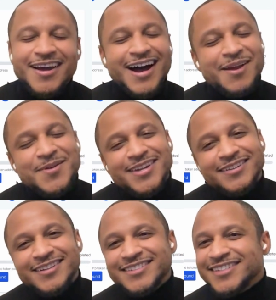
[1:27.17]
I mean,
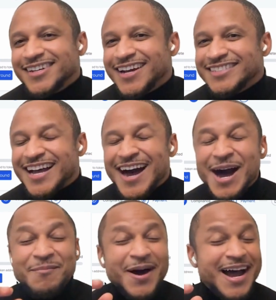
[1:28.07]
listen, guys,
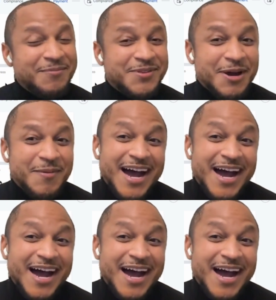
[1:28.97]
I'm hyped up.